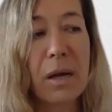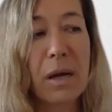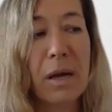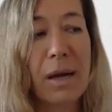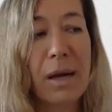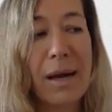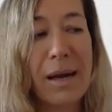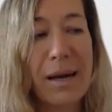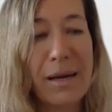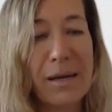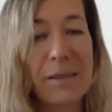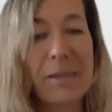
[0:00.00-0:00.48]

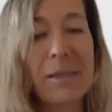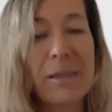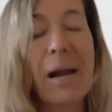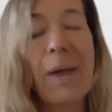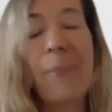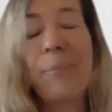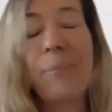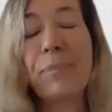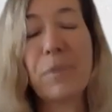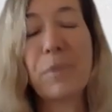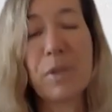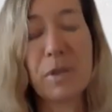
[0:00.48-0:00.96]

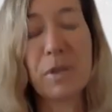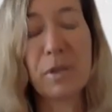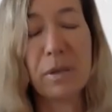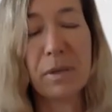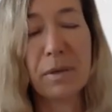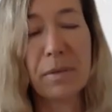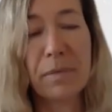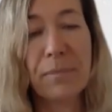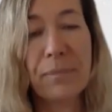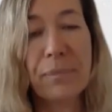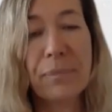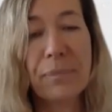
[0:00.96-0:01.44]
accept.
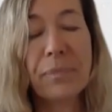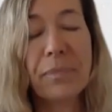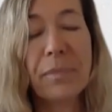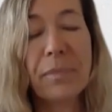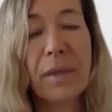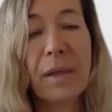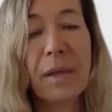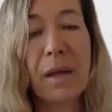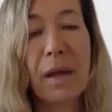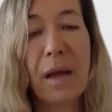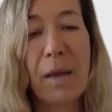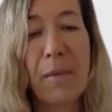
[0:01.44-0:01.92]

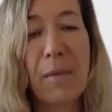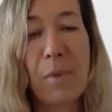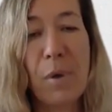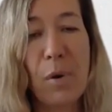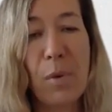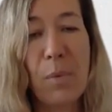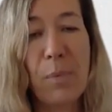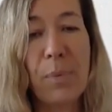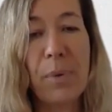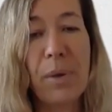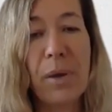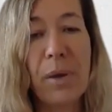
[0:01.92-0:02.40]
I'm
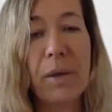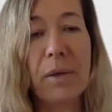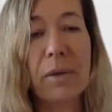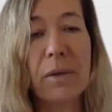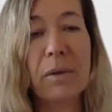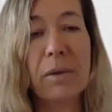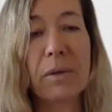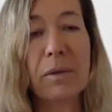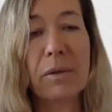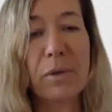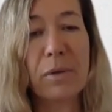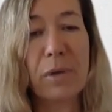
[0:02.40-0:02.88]

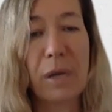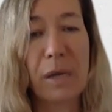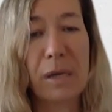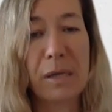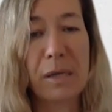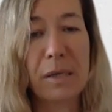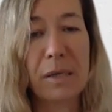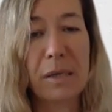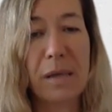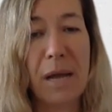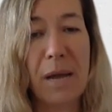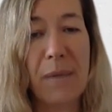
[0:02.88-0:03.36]
open to
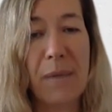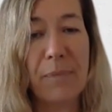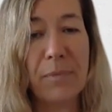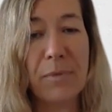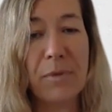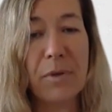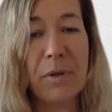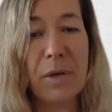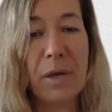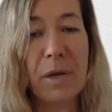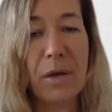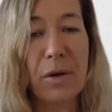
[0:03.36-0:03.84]

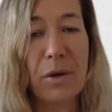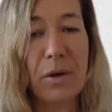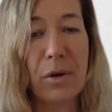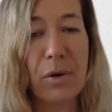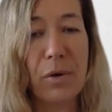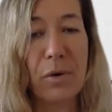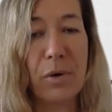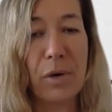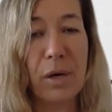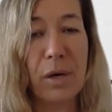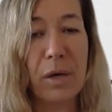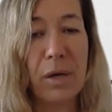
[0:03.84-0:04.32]
accept and
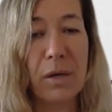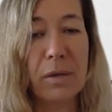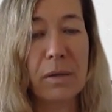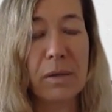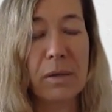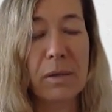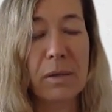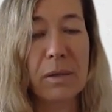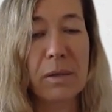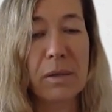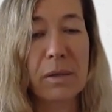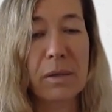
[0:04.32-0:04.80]

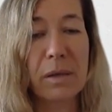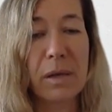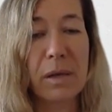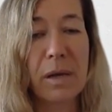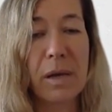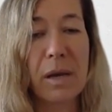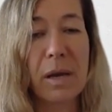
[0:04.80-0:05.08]
notice.